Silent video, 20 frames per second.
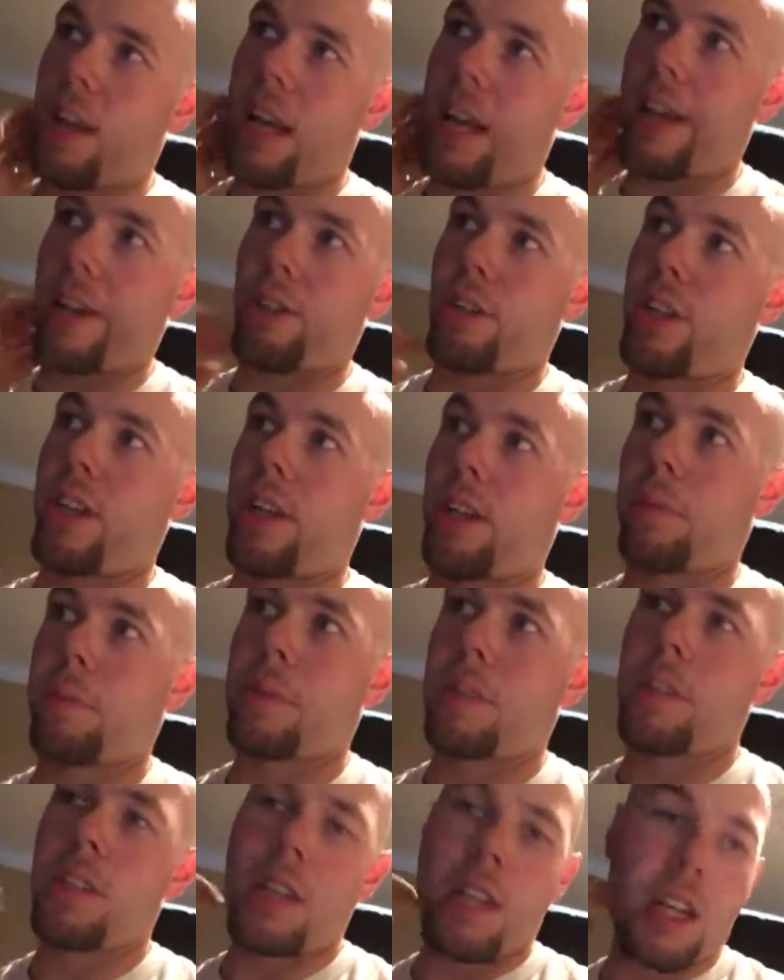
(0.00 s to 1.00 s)
that actually
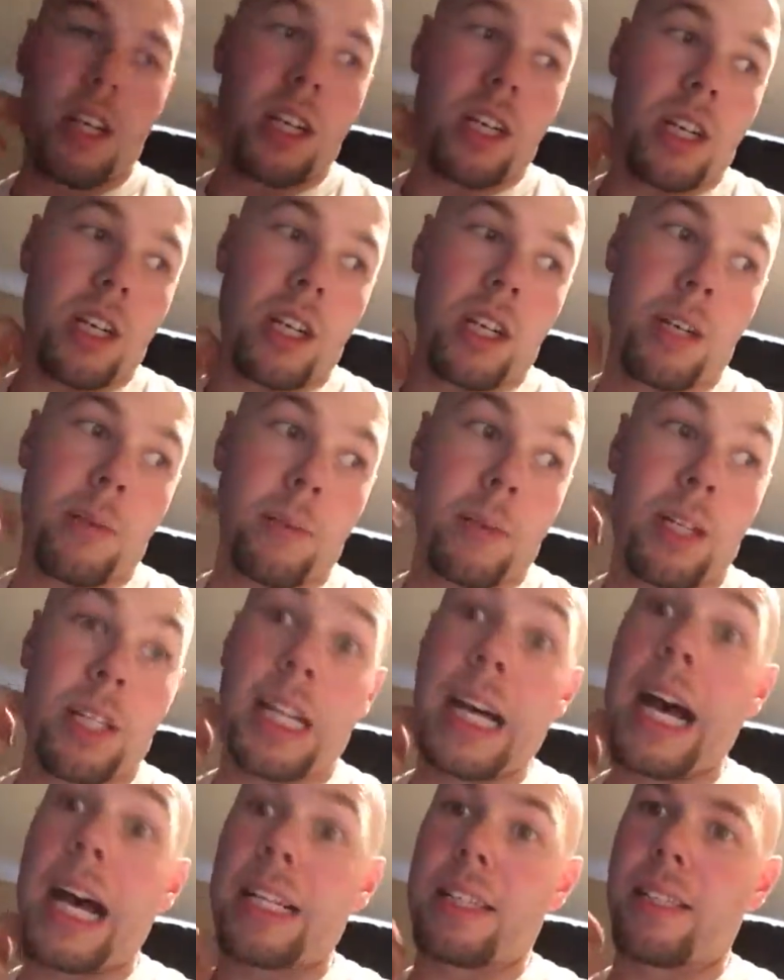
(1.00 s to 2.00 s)
helps um, a
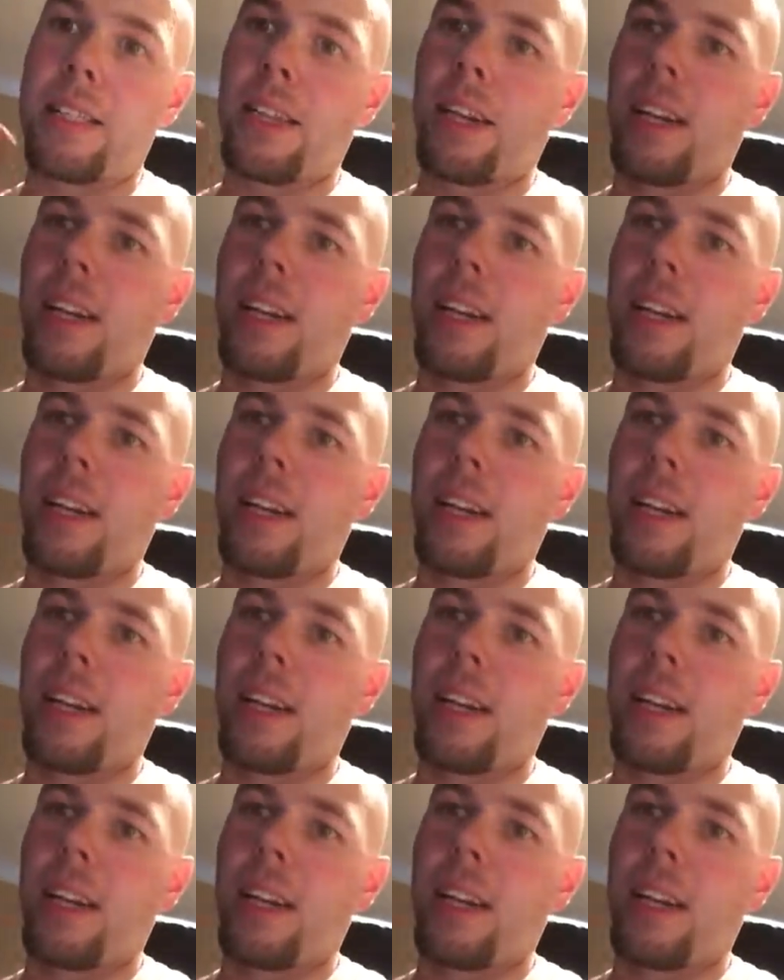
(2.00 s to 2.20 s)
lot.